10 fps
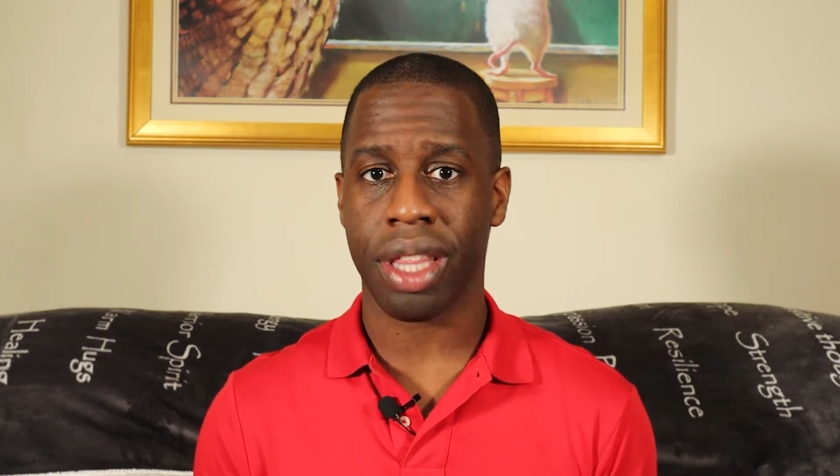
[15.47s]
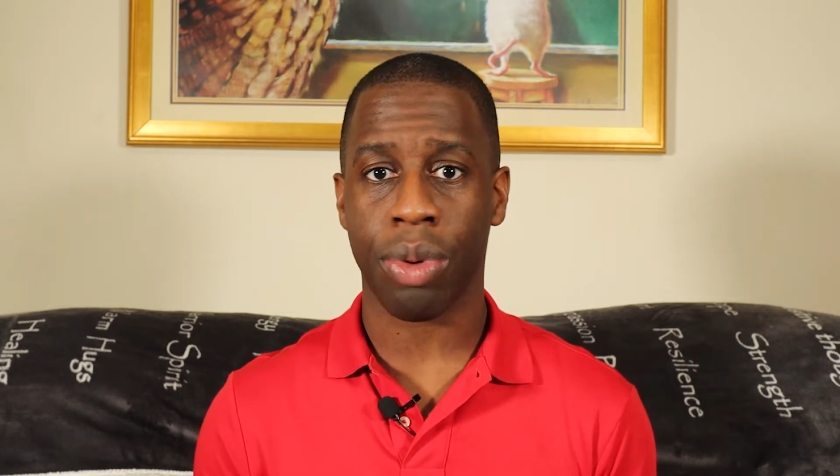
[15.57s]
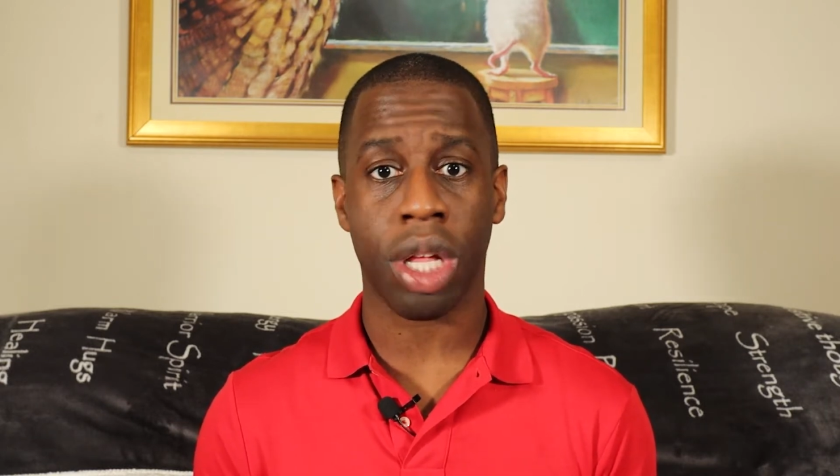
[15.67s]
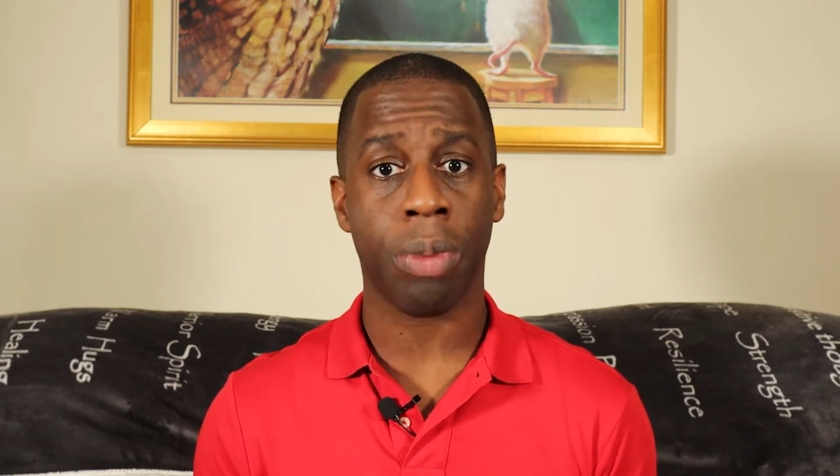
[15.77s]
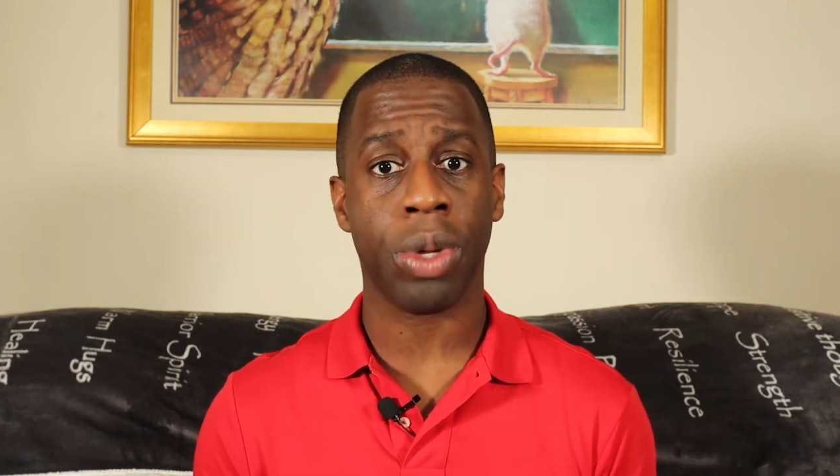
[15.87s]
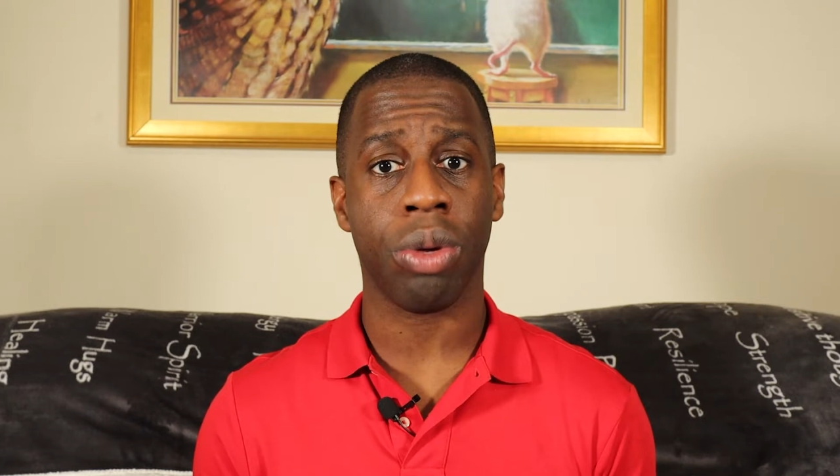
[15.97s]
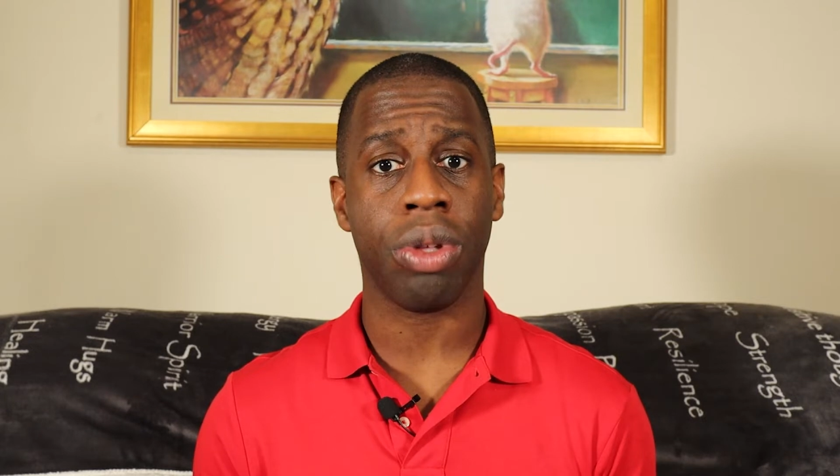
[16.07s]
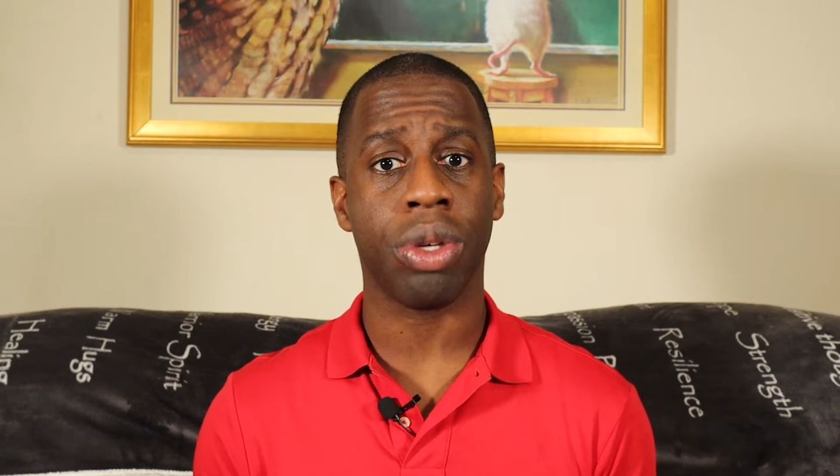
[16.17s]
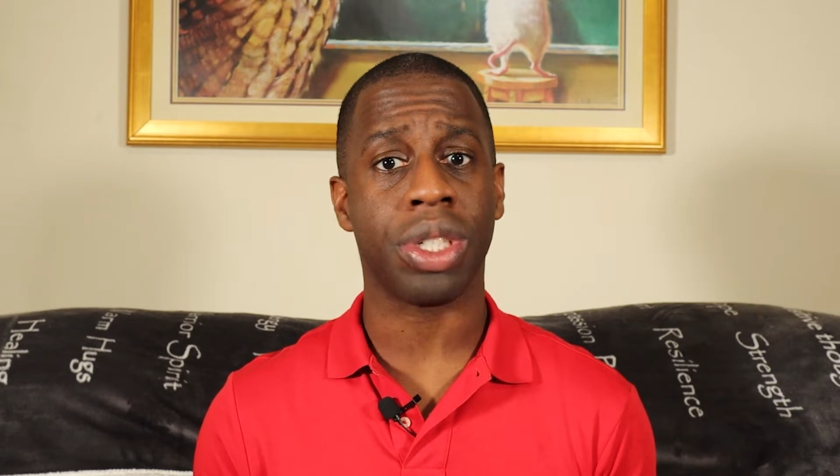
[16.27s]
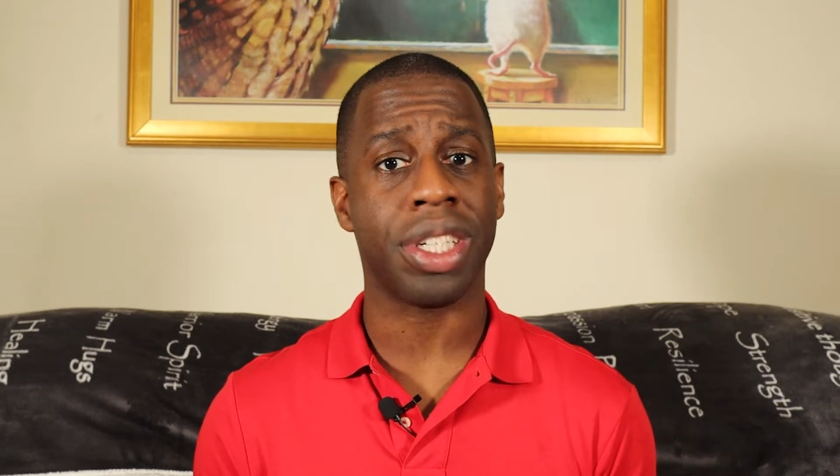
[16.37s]
that will help you
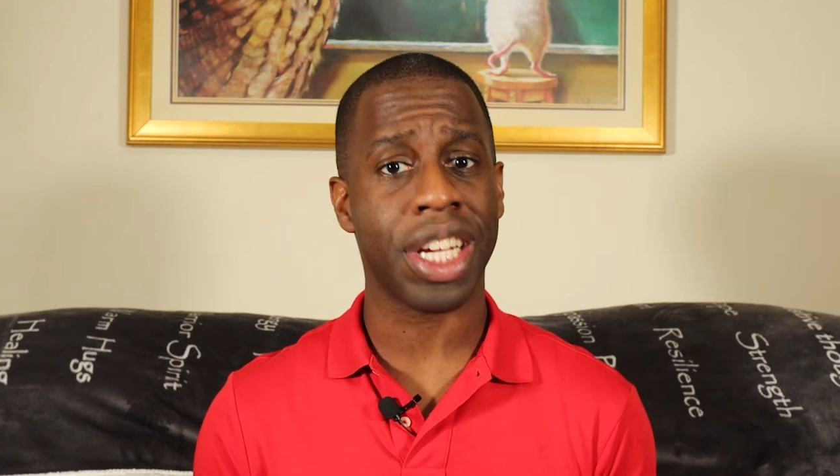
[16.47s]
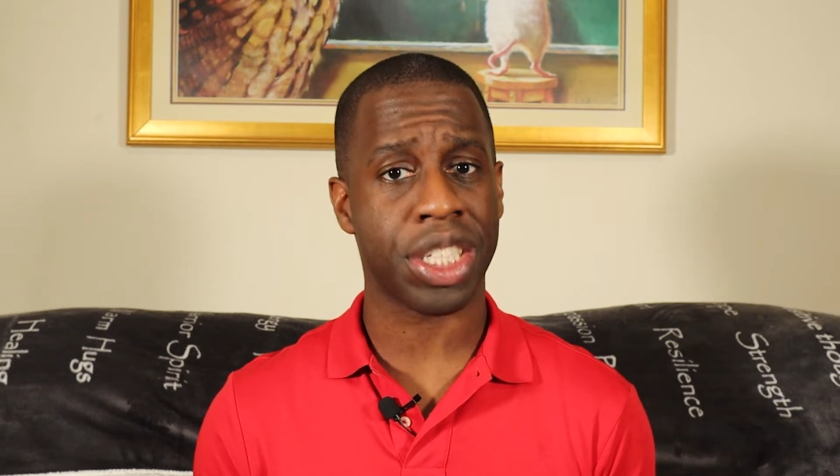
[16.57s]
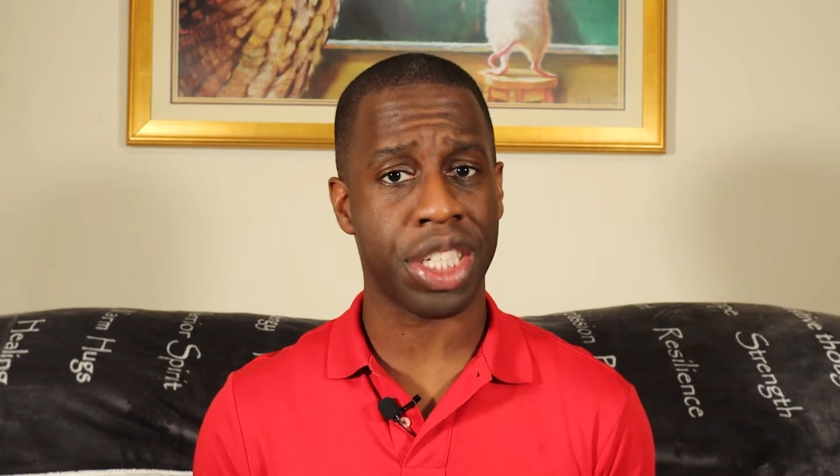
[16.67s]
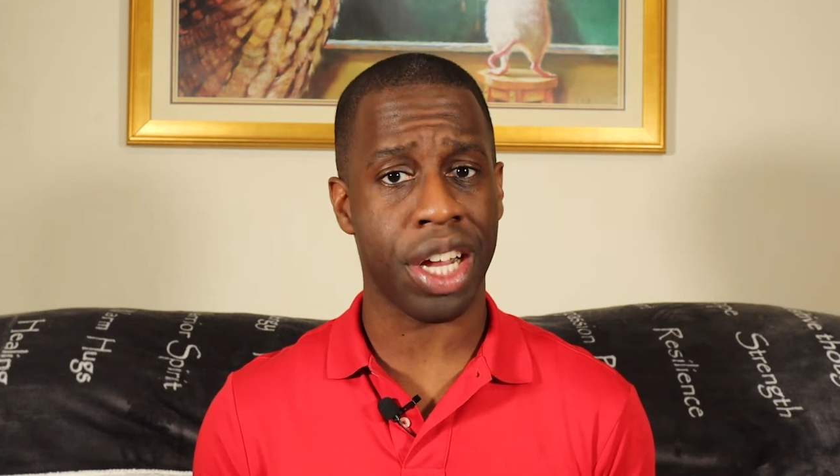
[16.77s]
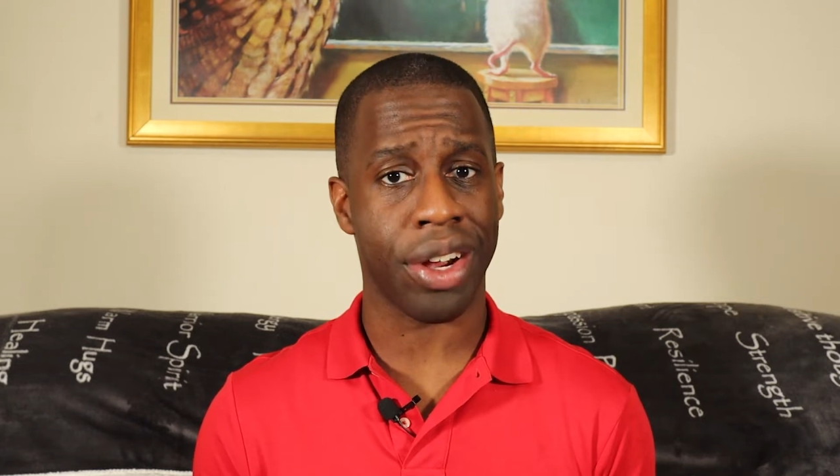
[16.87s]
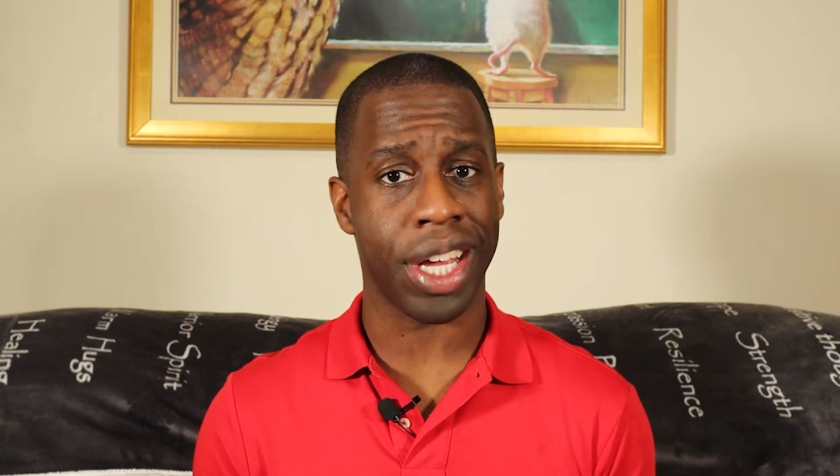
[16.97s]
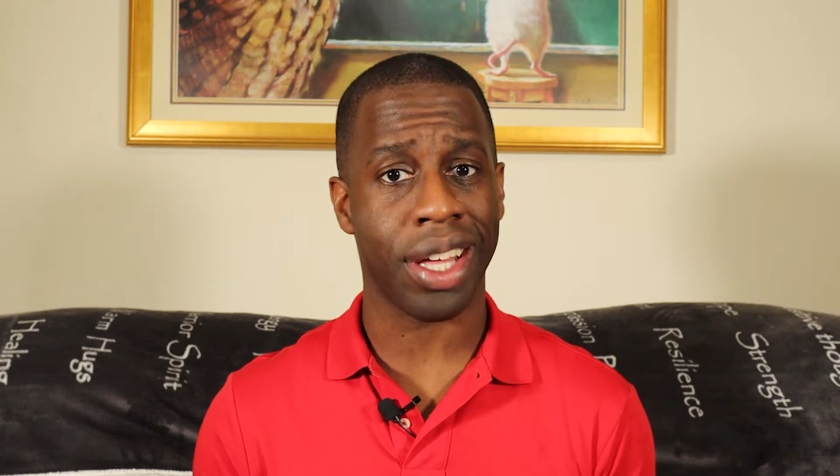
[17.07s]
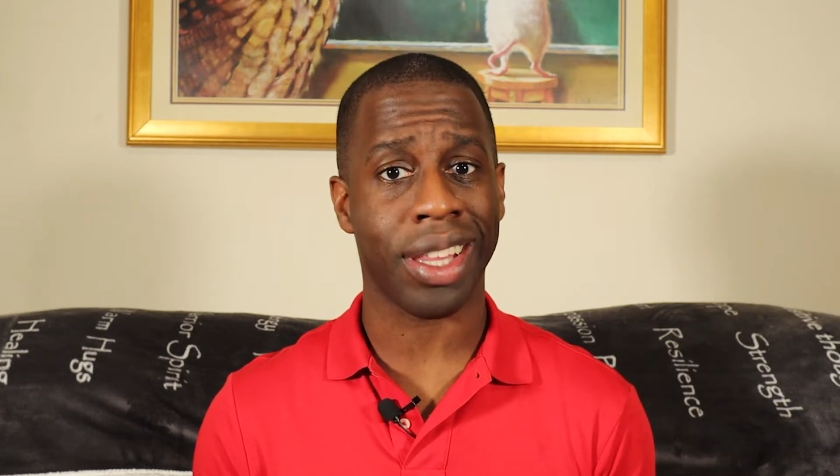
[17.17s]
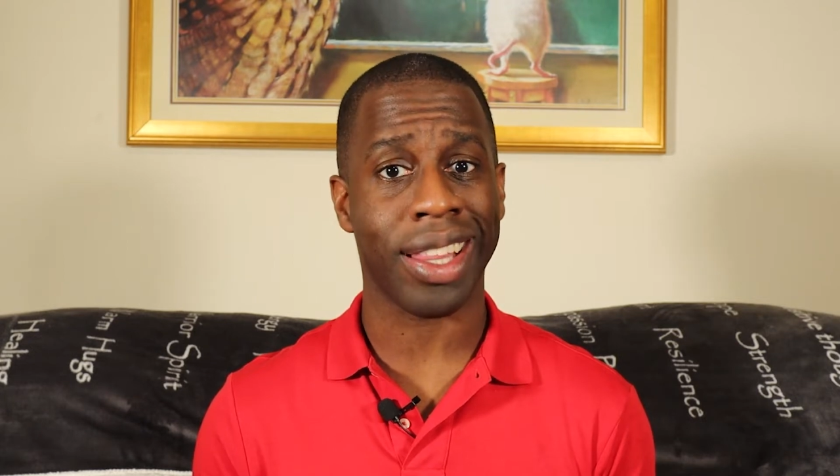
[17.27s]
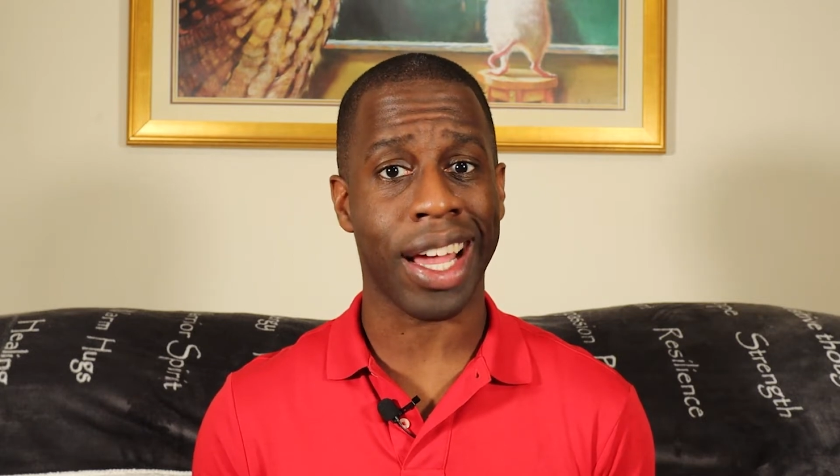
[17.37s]
use a dictionary
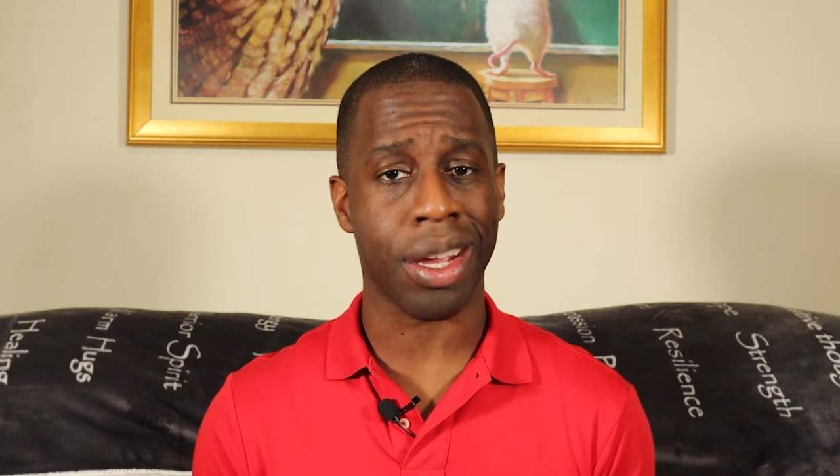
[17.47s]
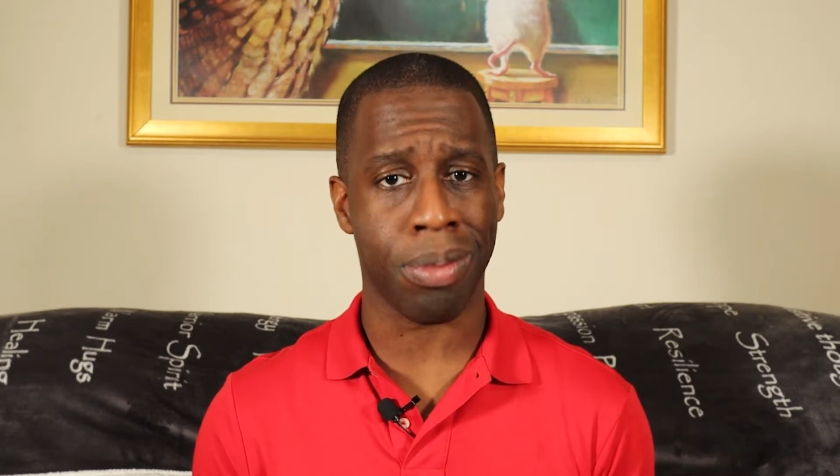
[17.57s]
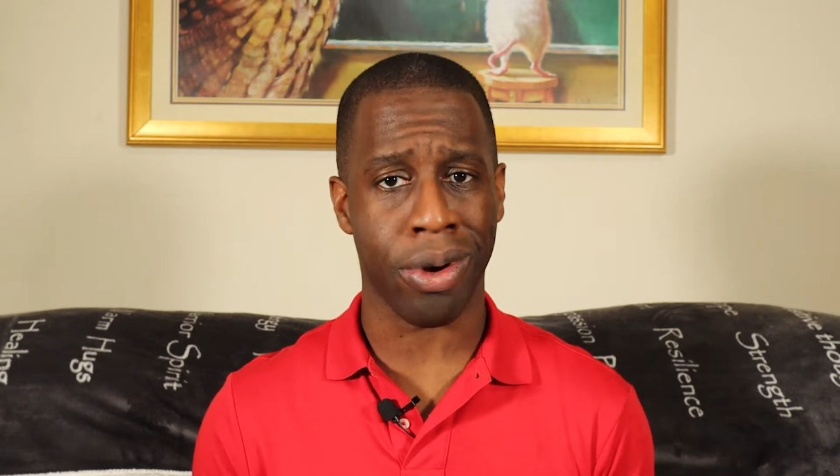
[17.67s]
like a